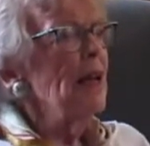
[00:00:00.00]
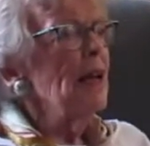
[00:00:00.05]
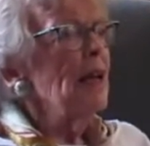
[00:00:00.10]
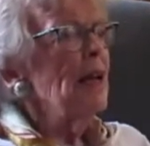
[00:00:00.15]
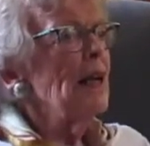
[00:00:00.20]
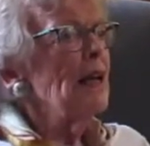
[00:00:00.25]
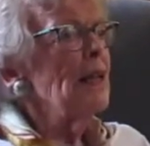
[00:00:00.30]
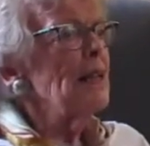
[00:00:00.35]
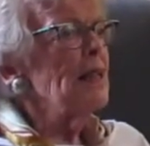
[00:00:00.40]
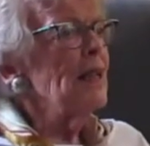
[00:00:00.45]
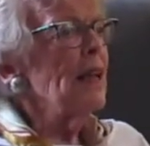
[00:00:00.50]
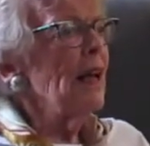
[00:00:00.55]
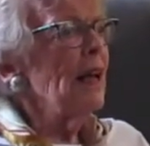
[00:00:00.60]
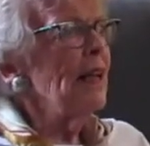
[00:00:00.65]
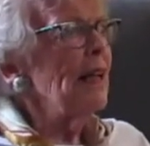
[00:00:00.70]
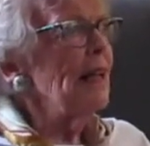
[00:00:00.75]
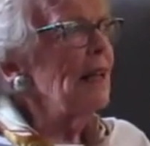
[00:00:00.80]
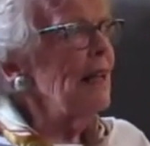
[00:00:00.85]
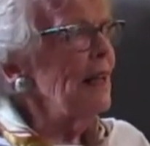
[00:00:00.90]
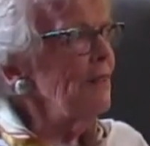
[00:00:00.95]
is that
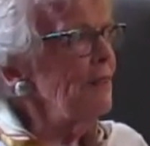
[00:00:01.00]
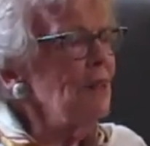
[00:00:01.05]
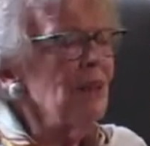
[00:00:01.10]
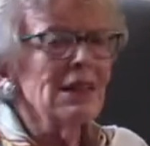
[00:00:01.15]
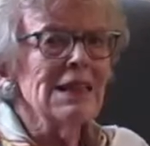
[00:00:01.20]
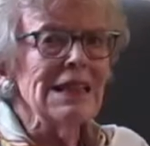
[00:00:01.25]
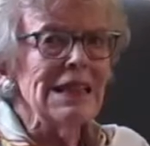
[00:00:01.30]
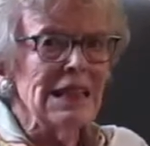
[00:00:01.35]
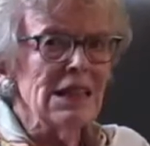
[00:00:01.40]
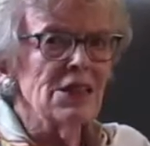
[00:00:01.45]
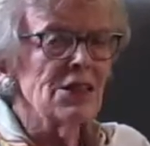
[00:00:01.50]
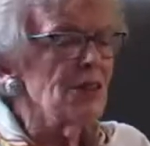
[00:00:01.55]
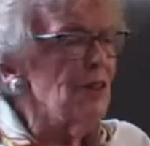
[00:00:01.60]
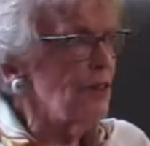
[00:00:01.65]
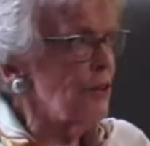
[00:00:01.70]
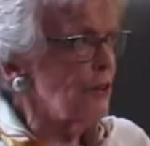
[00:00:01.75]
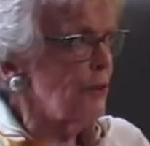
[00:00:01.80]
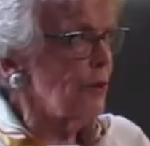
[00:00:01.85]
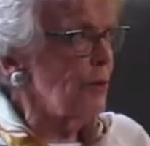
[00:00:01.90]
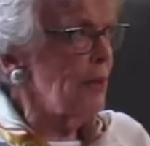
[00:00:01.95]
he lived on Nelson
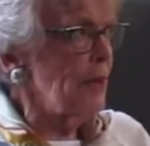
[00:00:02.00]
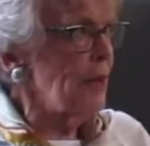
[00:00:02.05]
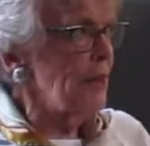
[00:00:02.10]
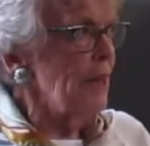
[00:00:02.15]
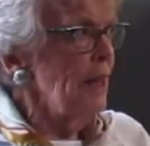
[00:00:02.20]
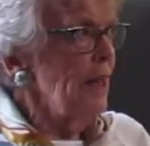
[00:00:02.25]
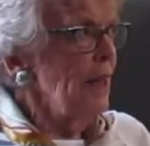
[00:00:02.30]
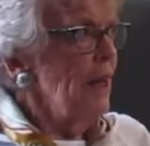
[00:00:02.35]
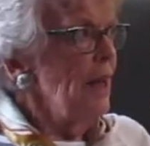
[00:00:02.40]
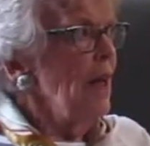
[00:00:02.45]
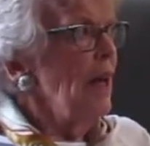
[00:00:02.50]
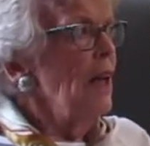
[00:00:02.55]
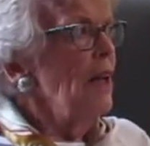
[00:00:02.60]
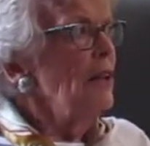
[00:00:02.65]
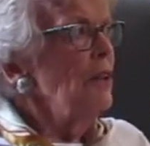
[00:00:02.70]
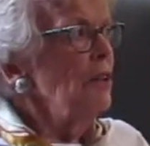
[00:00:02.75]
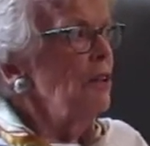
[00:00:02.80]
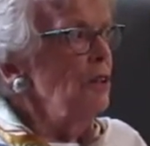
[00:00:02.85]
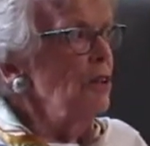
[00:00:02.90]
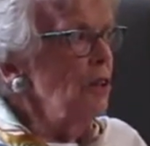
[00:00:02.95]
Street.
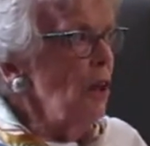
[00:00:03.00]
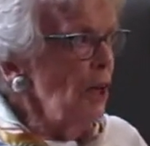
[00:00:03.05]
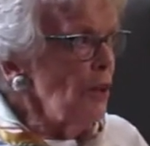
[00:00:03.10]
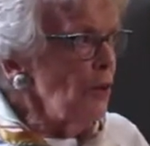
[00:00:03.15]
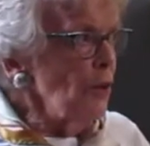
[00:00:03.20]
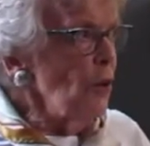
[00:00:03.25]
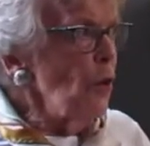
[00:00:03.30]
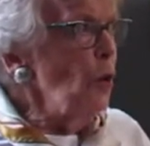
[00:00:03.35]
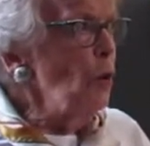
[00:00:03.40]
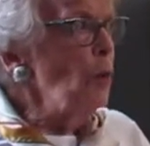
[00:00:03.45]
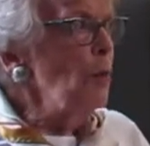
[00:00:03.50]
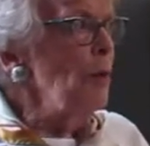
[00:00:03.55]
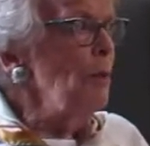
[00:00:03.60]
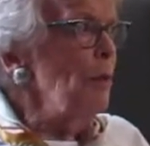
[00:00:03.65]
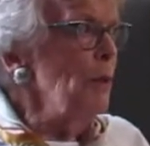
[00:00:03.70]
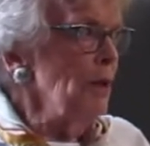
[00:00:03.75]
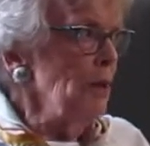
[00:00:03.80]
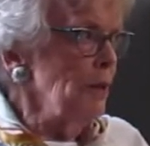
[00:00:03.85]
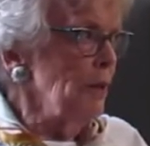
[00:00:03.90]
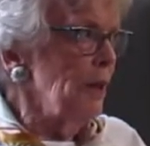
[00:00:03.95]
Not the home he
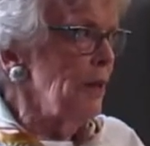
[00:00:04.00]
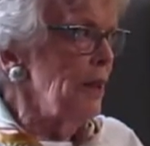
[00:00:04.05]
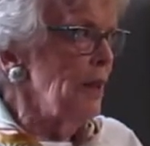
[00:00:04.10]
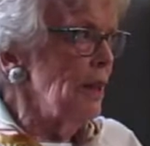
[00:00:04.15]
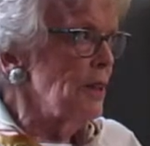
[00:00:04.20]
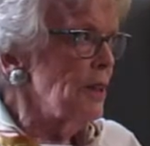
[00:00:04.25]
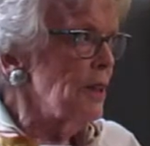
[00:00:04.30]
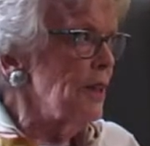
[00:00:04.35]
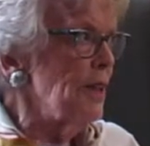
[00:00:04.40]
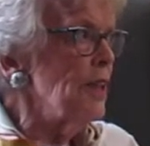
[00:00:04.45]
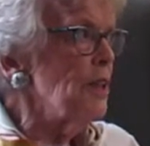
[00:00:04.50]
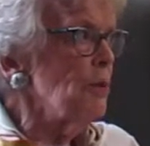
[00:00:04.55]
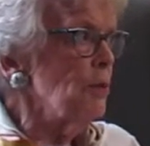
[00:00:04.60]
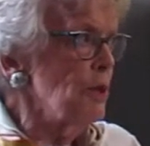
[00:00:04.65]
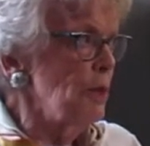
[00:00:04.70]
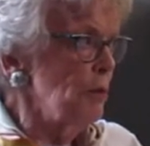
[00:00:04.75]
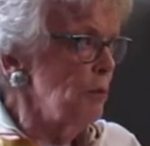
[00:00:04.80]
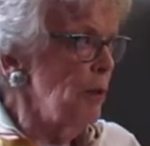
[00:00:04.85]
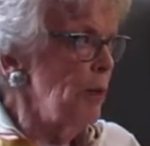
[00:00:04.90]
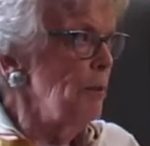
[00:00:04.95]
built on Nelson. This
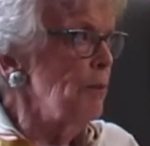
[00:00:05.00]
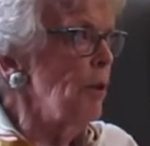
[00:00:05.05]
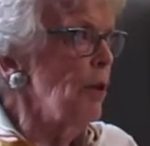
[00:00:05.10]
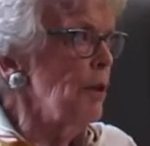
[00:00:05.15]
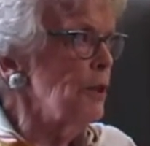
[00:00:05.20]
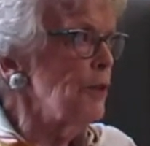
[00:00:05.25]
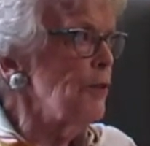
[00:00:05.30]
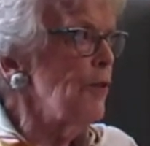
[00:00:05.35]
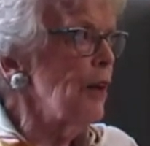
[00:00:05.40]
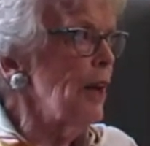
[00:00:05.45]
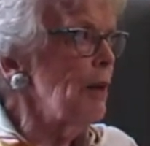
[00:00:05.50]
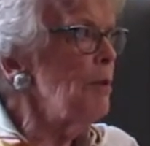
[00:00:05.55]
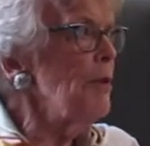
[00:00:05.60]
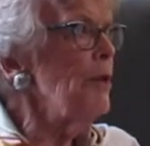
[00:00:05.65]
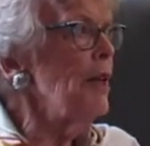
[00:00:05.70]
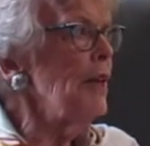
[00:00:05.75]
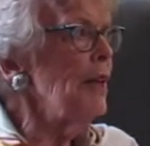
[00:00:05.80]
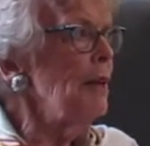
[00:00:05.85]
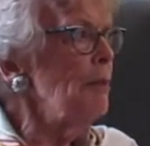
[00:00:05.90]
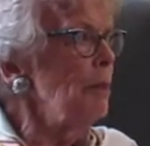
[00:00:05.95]
was where he brought his family.
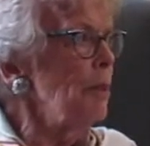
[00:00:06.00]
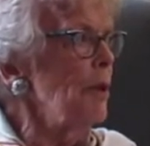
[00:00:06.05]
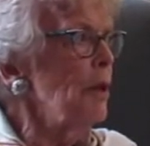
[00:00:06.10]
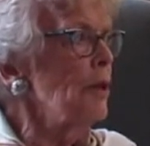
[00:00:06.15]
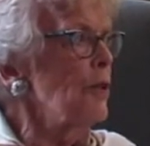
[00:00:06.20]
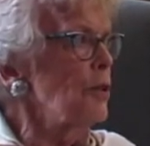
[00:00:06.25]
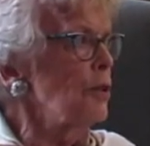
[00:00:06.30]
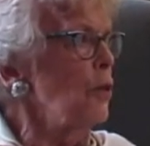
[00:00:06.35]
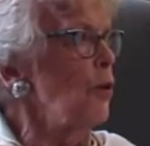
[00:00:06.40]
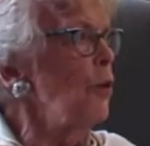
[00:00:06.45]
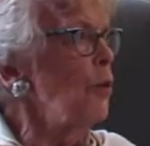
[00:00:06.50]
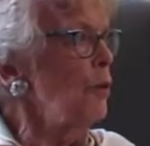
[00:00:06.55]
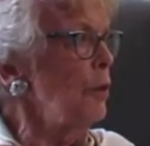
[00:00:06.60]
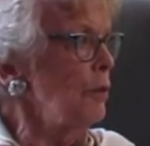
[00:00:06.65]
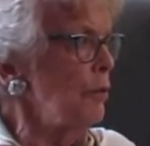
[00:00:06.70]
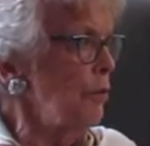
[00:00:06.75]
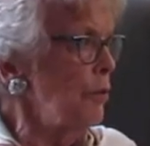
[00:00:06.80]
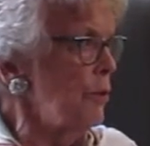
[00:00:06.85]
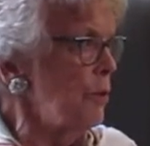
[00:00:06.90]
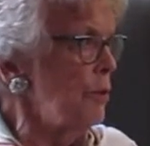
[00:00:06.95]
Then he built his home
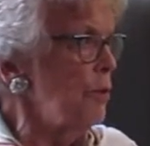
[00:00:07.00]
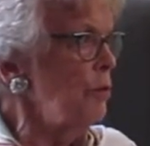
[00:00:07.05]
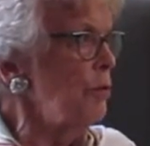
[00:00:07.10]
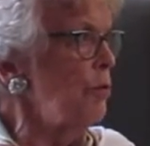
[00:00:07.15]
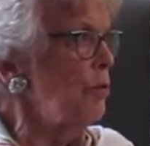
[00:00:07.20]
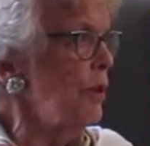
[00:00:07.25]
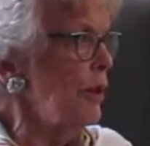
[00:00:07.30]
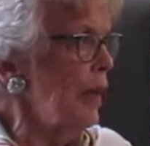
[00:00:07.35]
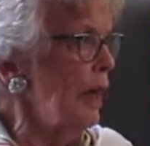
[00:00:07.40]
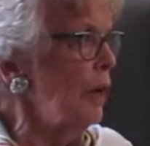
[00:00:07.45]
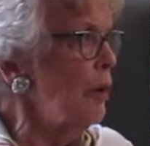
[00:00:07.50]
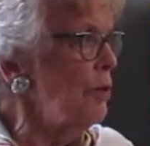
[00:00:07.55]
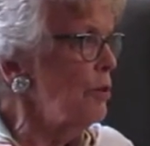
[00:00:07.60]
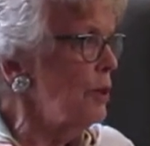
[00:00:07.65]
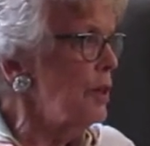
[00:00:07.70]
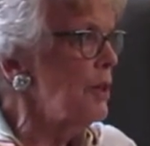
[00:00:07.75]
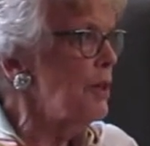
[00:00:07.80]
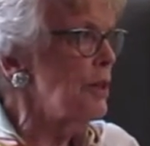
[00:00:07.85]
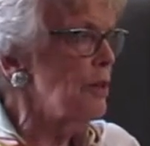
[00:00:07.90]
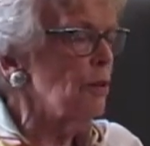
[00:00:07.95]
to house
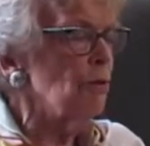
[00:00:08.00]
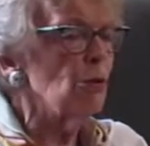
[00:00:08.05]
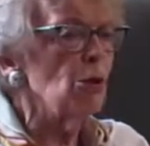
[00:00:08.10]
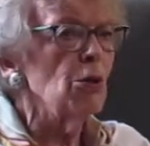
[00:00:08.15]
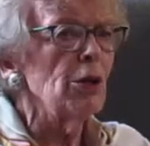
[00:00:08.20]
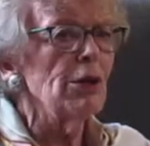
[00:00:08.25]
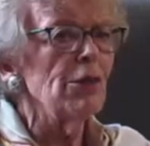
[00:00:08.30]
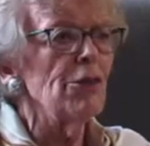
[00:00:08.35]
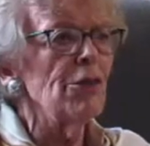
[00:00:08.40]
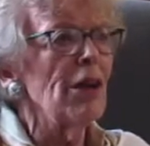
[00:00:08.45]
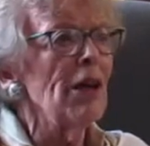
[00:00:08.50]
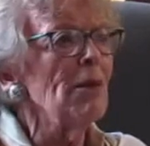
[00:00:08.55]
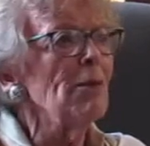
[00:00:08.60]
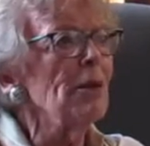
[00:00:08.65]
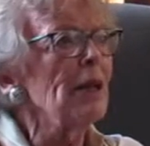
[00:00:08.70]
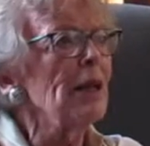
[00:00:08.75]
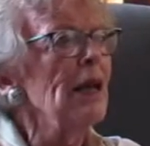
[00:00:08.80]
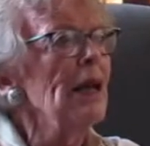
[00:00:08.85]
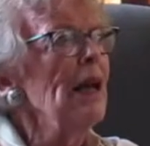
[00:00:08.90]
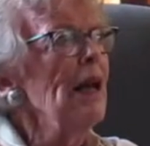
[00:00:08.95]
his growing
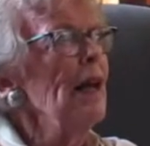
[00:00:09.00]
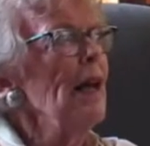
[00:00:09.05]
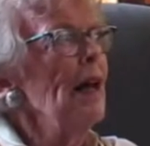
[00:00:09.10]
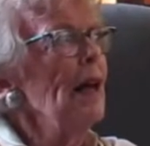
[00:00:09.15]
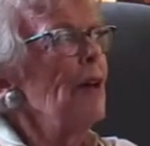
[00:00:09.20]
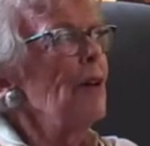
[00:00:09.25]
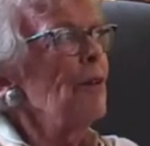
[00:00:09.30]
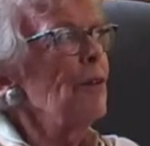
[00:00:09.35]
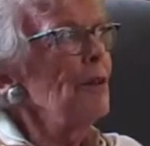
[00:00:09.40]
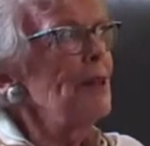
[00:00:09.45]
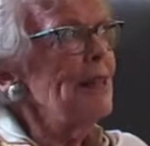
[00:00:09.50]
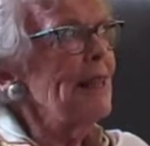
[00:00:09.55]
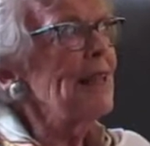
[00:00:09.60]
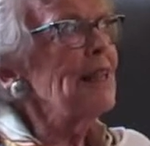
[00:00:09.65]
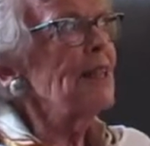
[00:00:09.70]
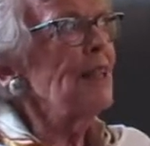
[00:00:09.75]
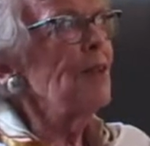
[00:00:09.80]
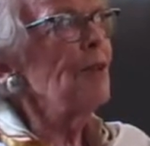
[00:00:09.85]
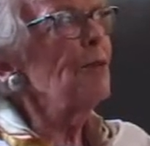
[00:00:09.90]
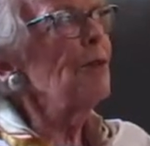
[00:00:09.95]
family.
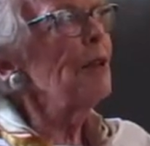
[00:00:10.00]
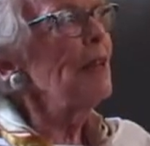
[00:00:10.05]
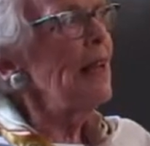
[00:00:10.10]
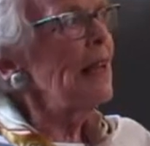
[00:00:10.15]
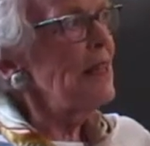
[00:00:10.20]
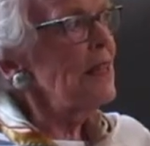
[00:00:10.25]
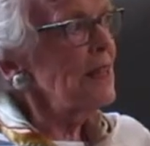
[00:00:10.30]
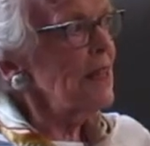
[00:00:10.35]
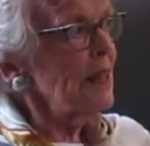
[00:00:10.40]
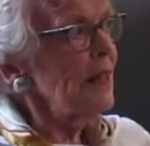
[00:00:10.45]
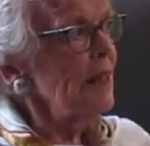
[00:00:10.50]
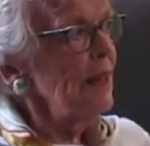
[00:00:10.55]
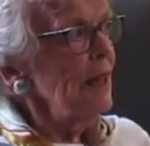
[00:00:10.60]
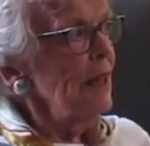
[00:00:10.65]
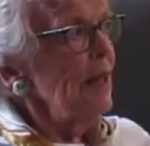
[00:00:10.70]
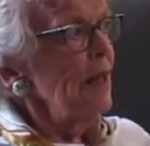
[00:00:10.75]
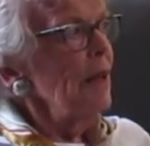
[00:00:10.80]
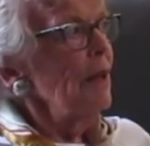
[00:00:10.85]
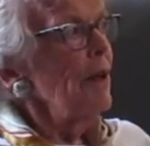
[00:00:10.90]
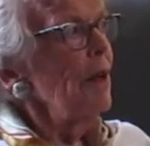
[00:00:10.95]
363 Nelson,
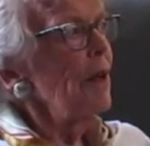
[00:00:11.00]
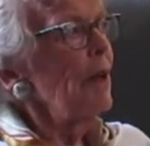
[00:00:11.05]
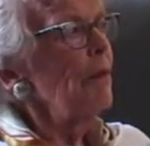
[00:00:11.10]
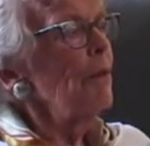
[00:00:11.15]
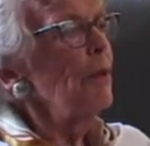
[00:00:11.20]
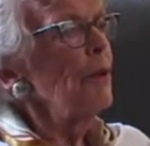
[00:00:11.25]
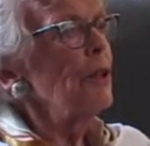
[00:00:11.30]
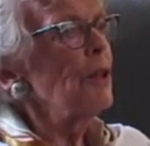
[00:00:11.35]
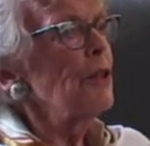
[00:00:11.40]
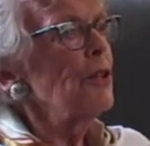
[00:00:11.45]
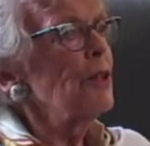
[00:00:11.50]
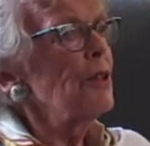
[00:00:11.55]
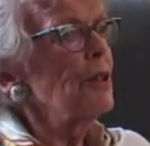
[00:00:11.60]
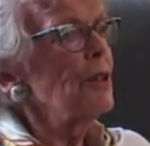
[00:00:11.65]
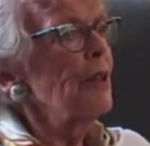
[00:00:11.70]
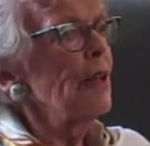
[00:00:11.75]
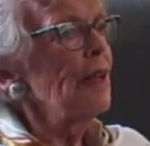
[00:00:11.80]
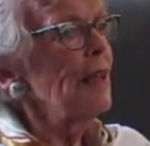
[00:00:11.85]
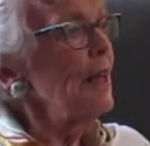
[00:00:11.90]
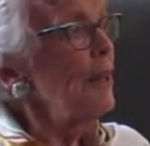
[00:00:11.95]
which
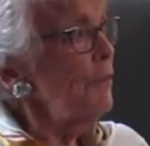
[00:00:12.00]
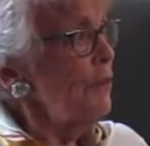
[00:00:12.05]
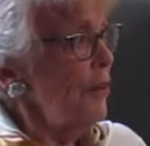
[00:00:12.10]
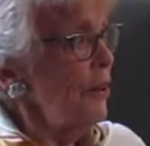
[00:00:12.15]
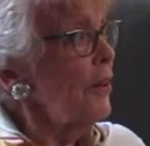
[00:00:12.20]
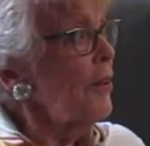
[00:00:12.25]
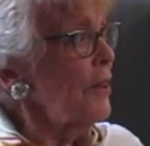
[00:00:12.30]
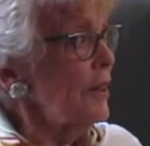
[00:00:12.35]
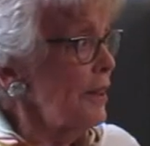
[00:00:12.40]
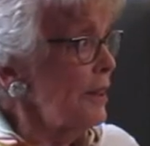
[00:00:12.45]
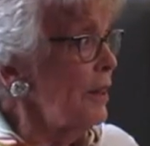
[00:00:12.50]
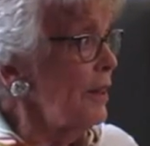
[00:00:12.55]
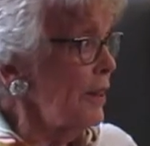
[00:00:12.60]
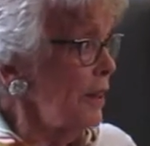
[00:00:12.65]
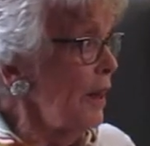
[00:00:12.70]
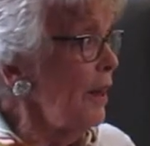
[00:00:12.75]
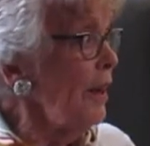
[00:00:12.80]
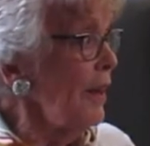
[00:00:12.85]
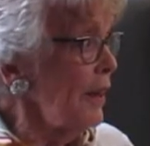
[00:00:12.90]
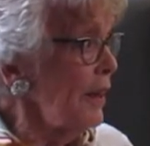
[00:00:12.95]
they lived there until he
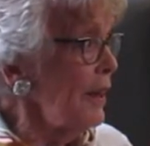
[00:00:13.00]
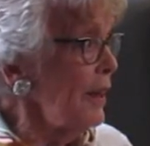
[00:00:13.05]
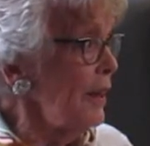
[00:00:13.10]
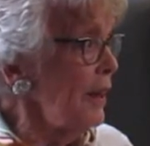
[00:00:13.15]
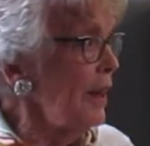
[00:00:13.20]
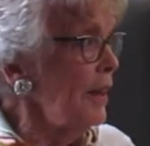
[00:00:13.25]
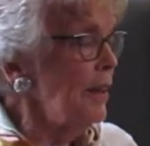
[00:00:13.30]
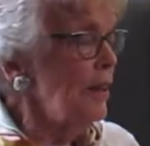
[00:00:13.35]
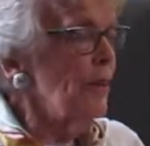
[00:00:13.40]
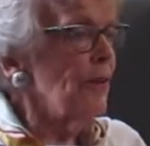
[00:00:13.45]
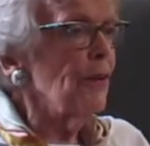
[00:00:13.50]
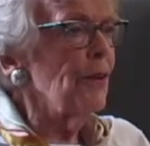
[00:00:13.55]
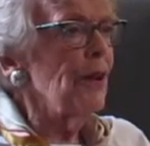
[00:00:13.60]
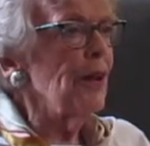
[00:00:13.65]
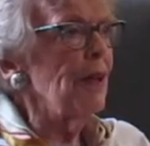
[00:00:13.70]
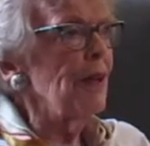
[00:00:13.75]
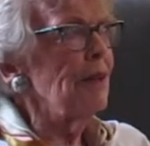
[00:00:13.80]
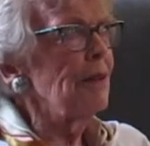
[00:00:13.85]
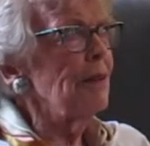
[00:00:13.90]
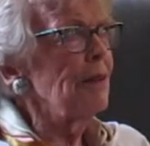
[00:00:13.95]
died. He died in
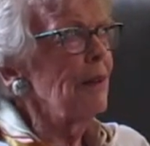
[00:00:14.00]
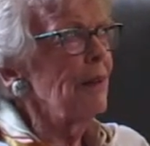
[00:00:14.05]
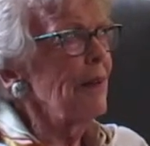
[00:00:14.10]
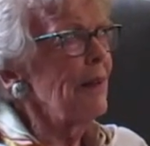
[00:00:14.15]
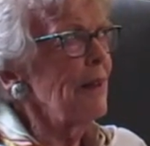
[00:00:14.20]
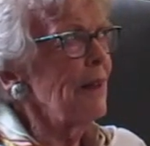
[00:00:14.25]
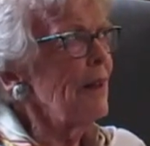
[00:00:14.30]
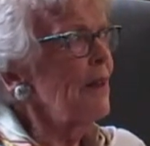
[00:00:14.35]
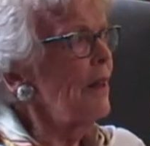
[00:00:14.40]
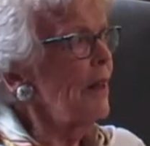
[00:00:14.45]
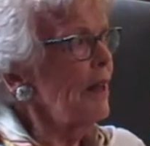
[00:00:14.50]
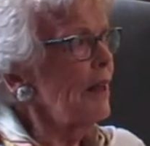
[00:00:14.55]
39, I think,